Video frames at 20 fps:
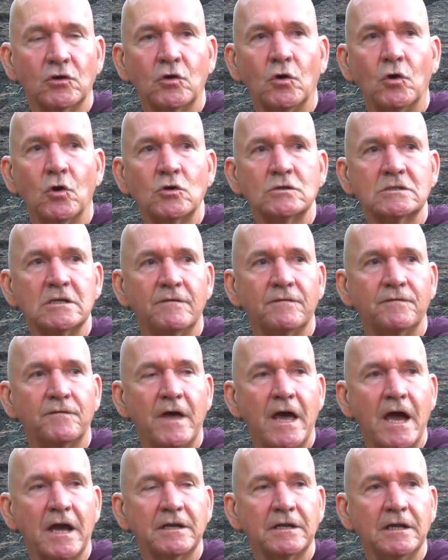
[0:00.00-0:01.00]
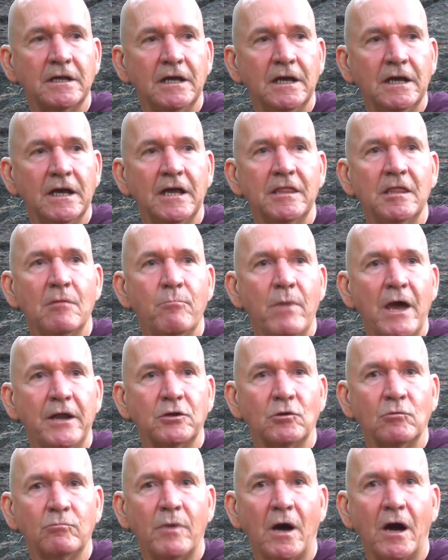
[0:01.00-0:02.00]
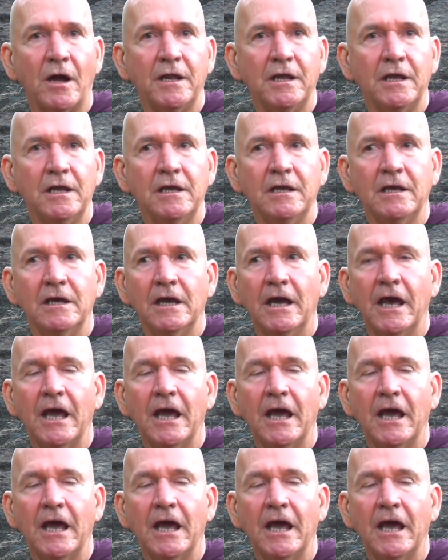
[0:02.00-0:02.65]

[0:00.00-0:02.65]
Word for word: Cause and effect in the mental body